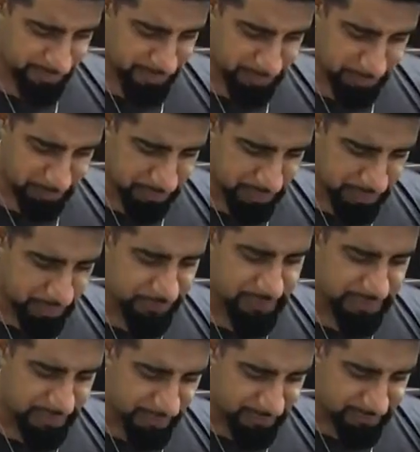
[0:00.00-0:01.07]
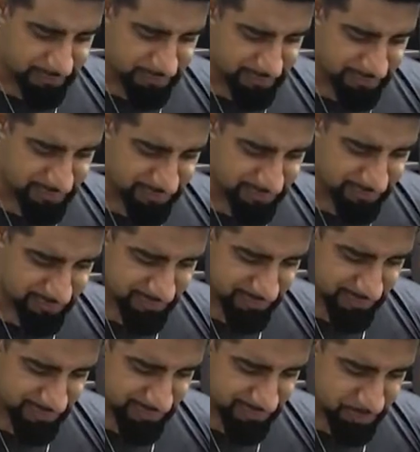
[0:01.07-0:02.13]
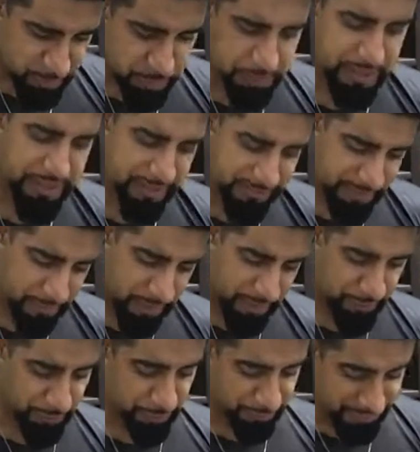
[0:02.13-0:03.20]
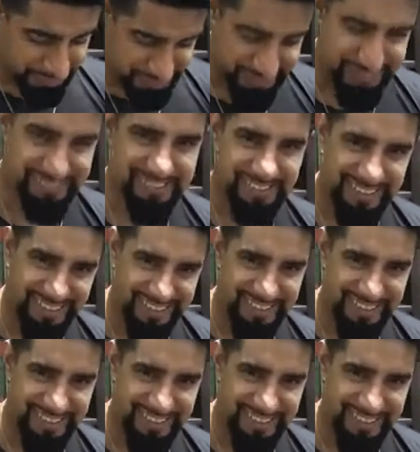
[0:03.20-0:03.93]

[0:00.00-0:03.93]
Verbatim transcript: But nevertheless, who cares about origins, huh?